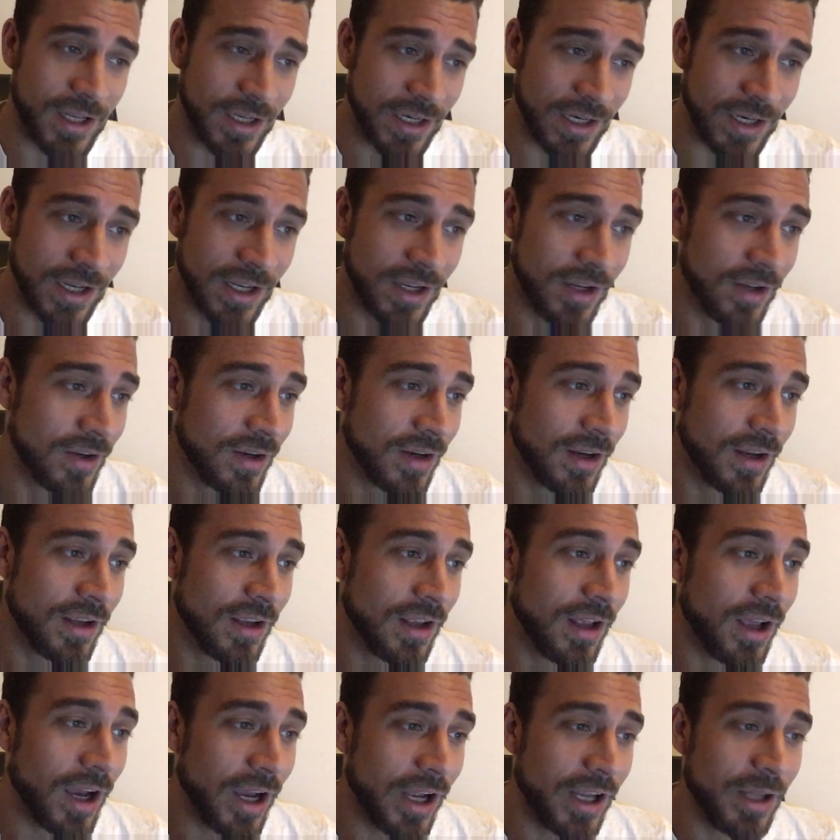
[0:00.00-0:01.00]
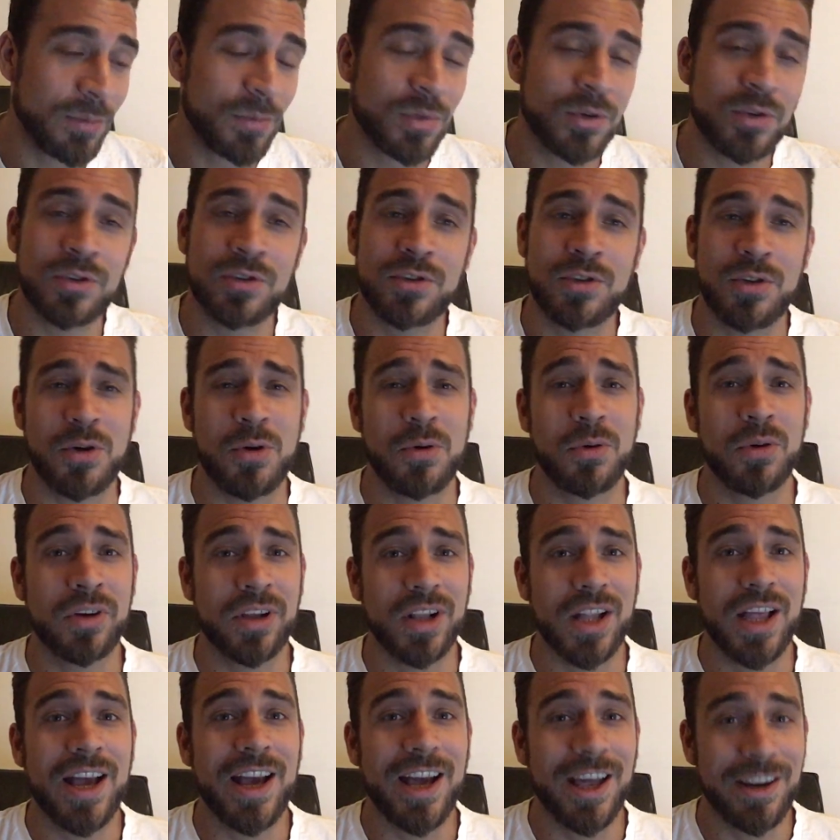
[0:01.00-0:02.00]
god. I am so
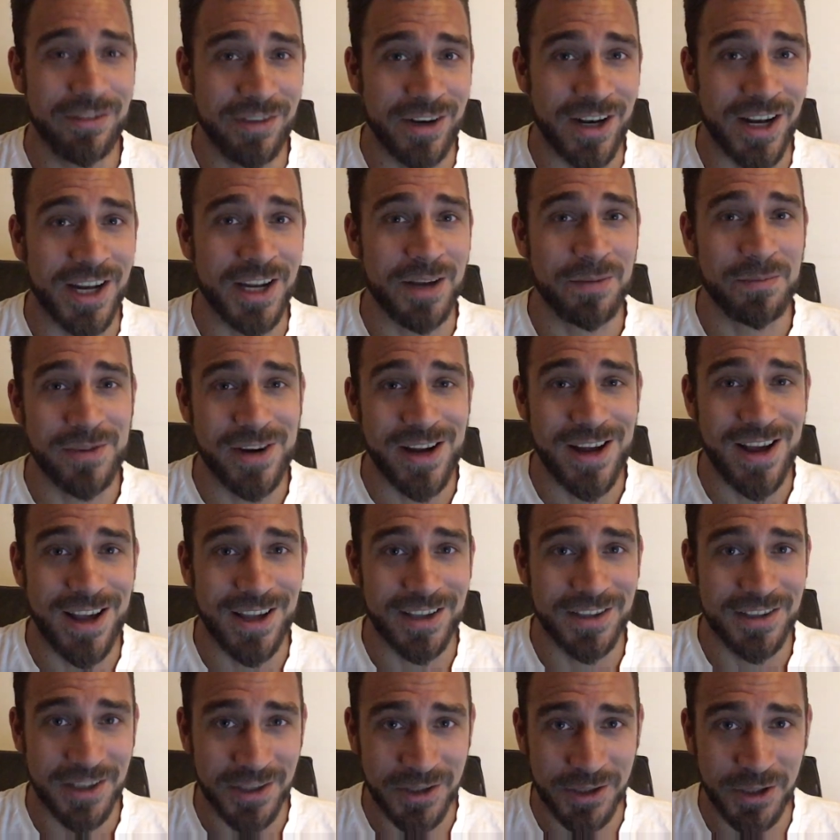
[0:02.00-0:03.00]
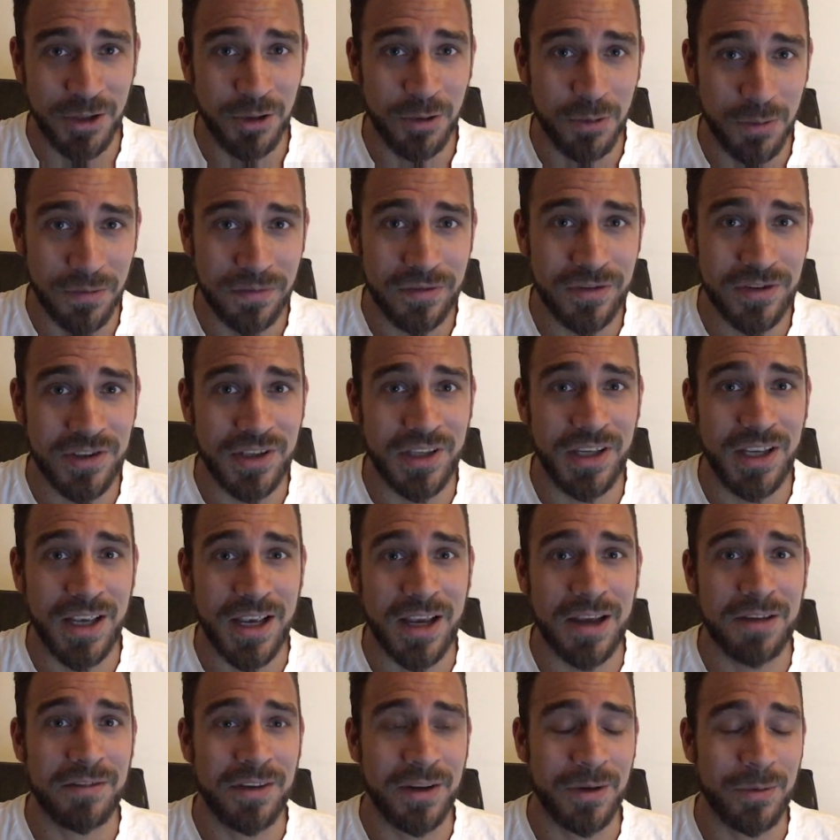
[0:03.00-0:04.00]
glad that I am not a UFC
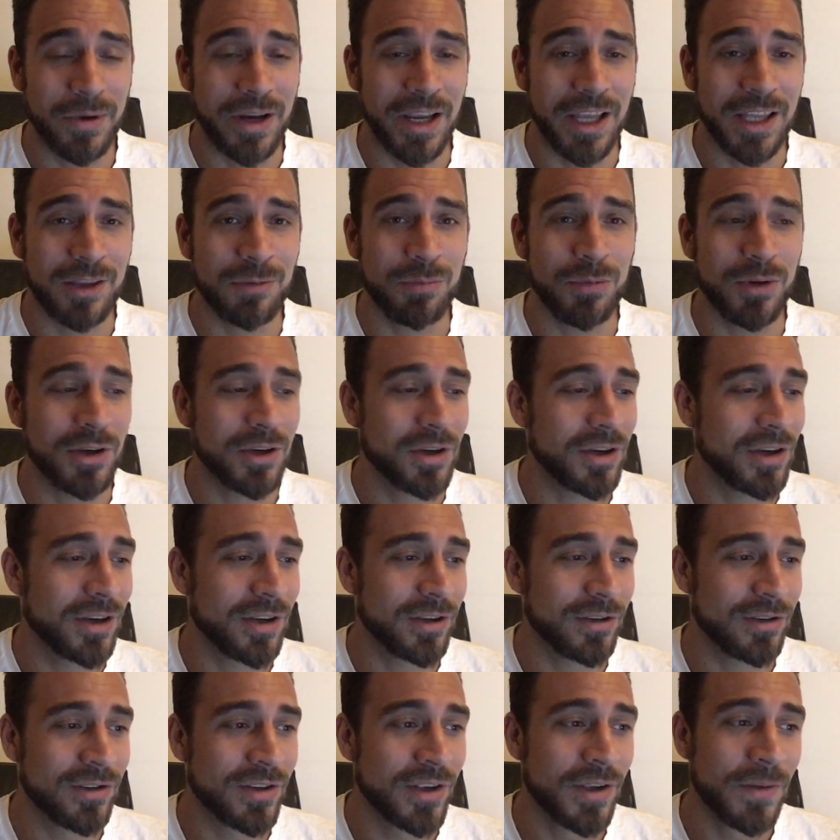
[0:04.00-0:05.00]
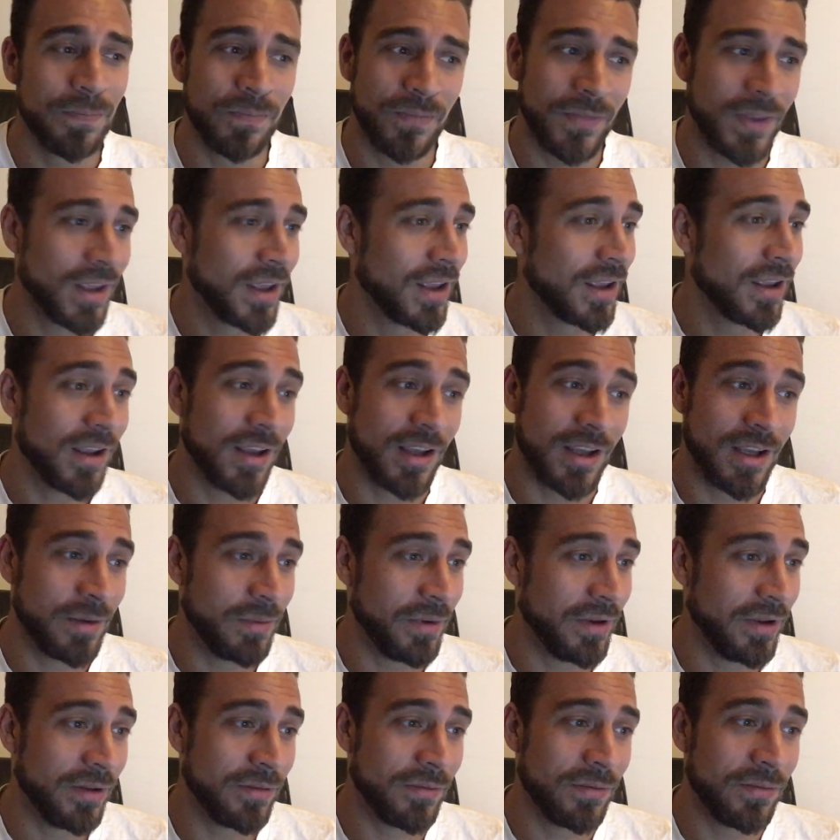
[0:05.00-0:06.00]
heavyweight because
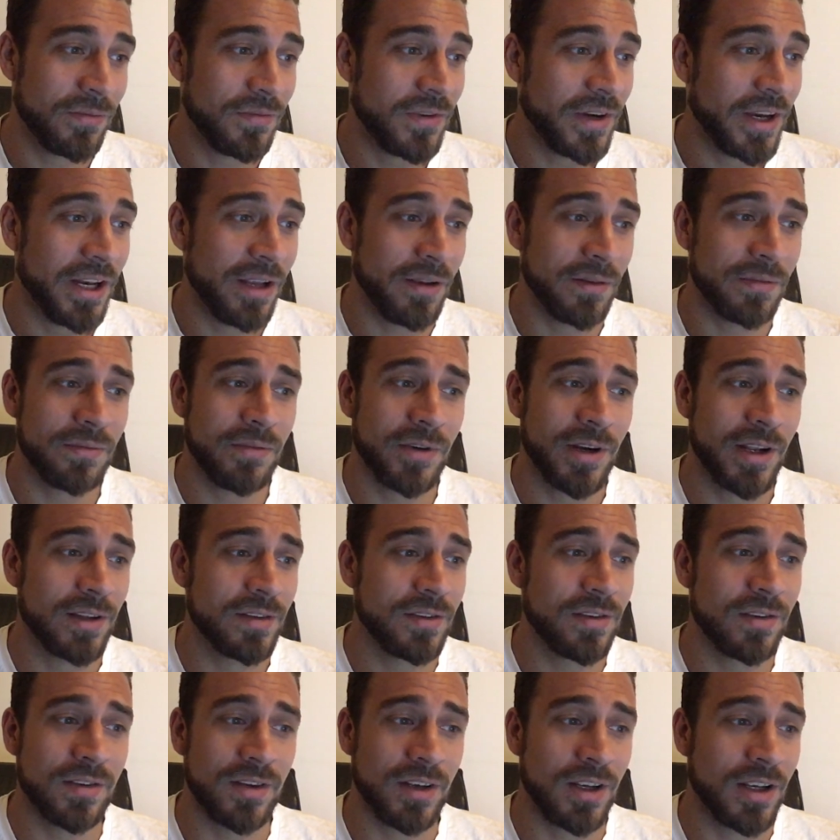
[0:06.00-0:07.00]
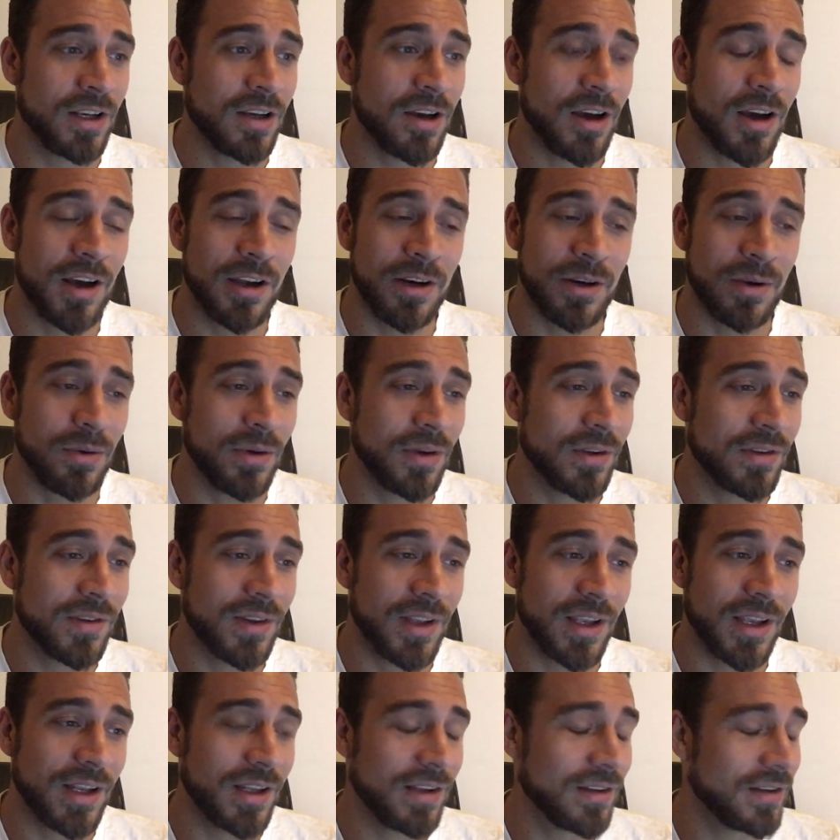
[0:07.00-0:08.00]
I mean, fighting Francis Ngannou,
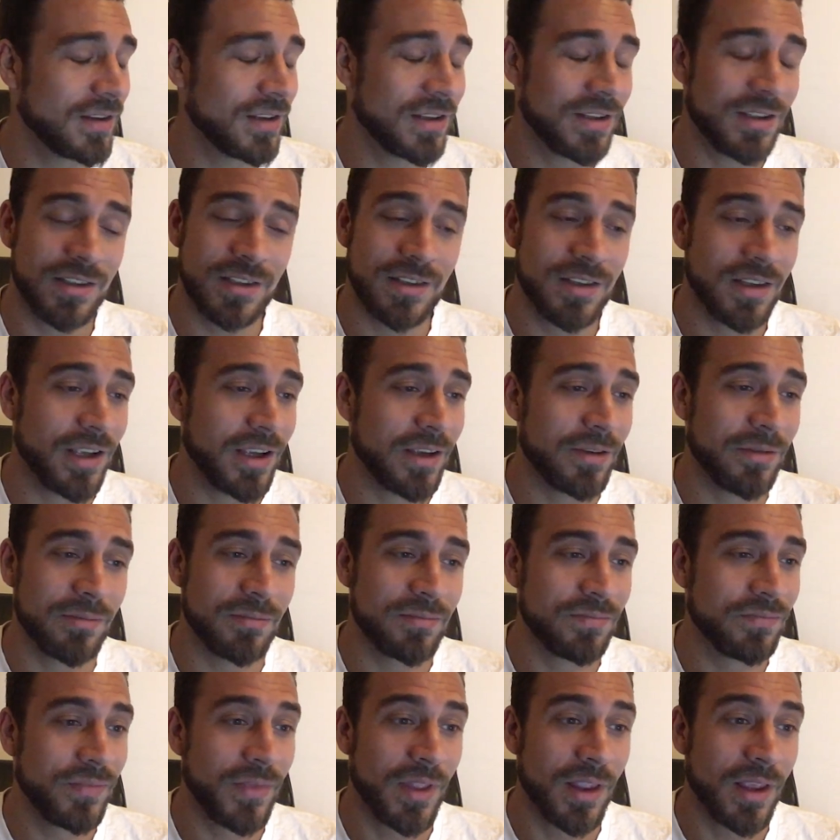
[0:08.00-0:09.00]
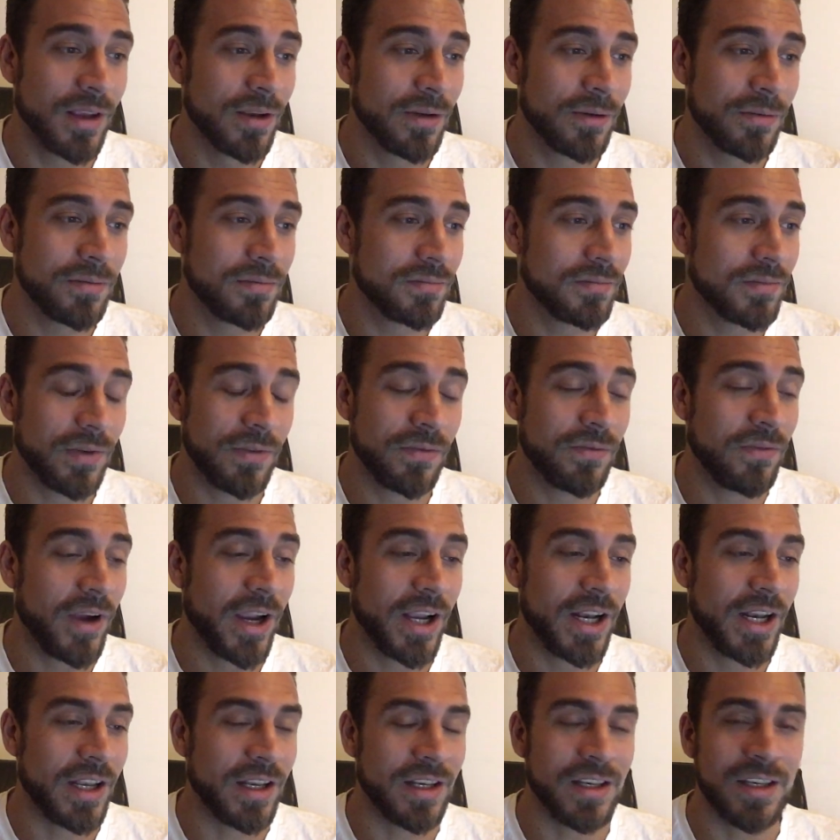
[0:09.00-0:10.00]
it's like it's like
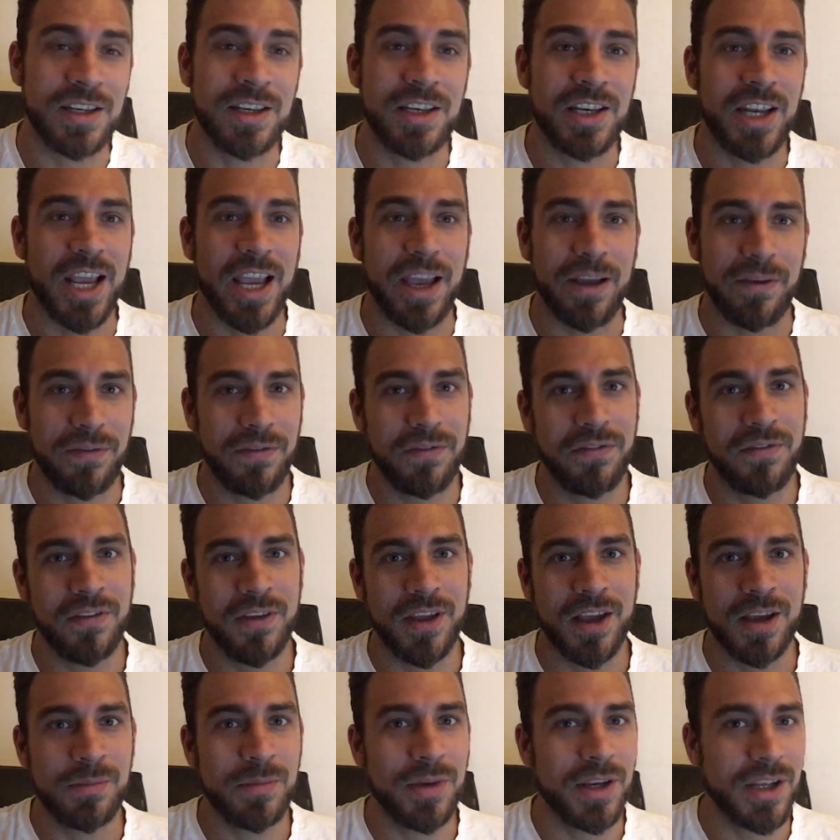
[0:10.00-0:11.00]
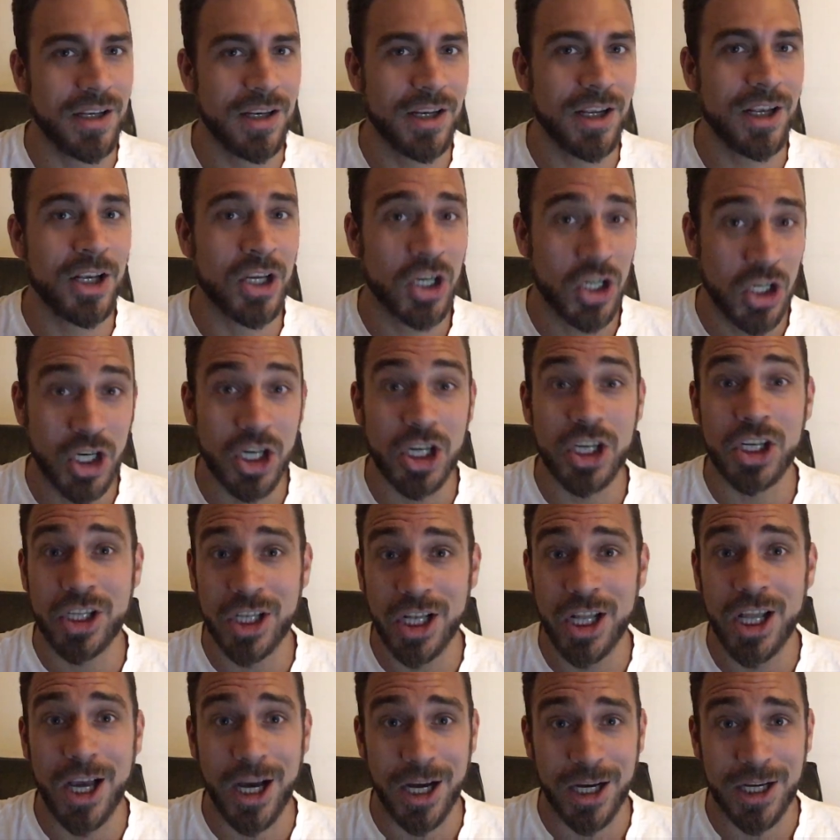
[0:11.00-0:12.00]
fighting death. I mean,
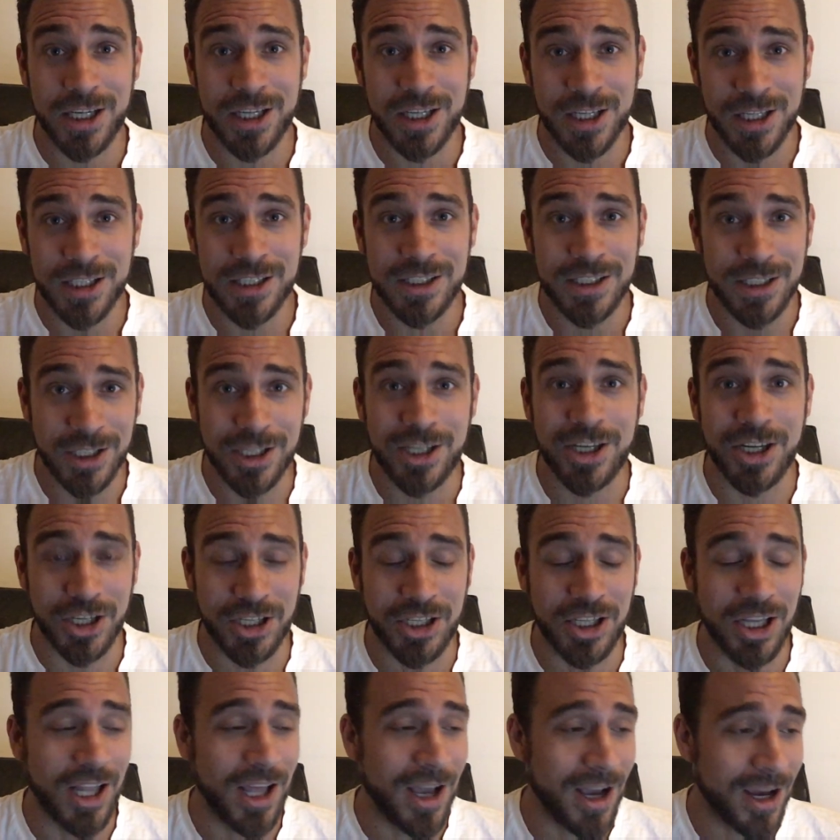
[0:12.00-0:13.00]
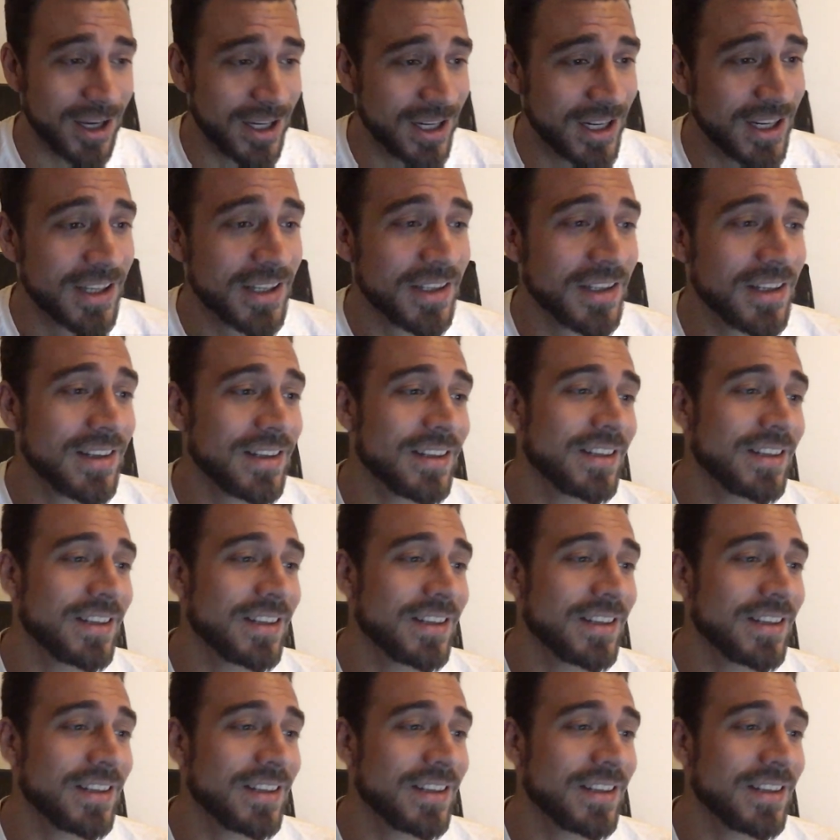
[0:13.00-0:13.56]
good luck, good luck.